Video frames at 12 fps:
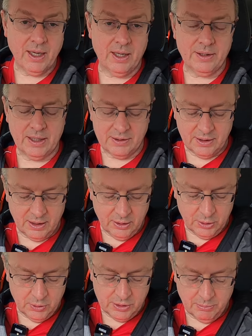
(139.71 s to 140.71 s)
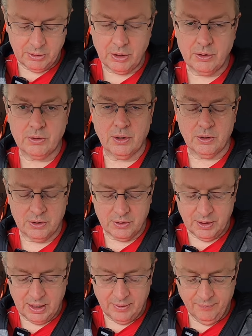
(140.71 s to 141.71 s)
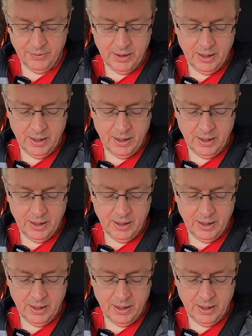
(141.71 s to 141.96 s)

and that certainly shows up when you use it on screen.